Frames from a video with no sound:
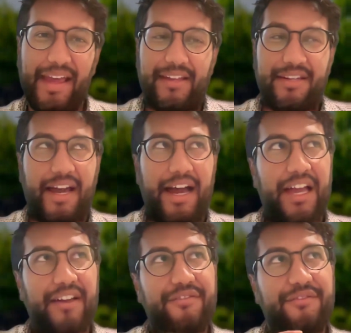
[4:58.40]
And
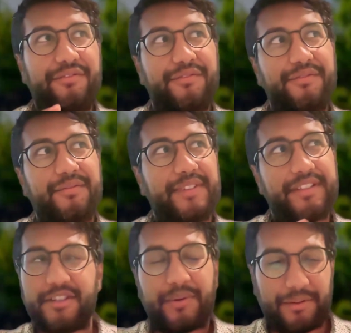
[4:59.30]
I've
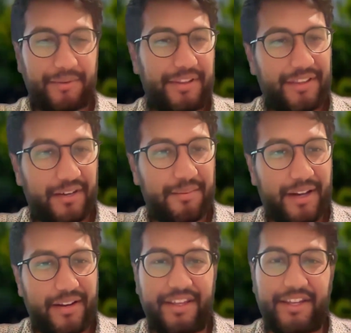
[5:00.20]
this is the way that we think
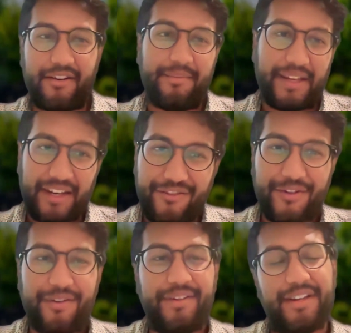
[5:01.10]
about it here at
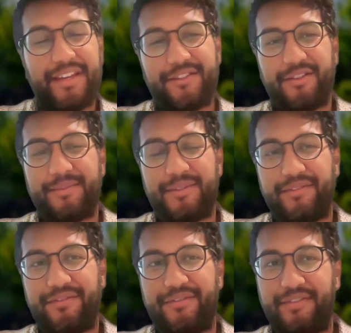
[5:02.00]
Meaningful in
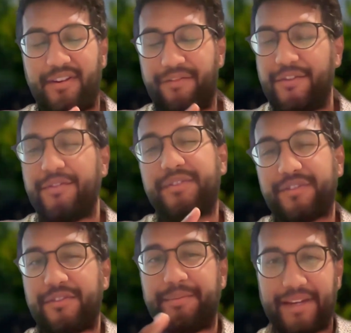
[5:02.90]
terms of a few
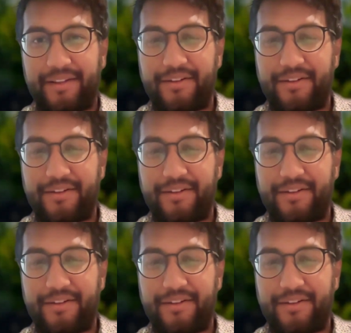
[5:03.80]
different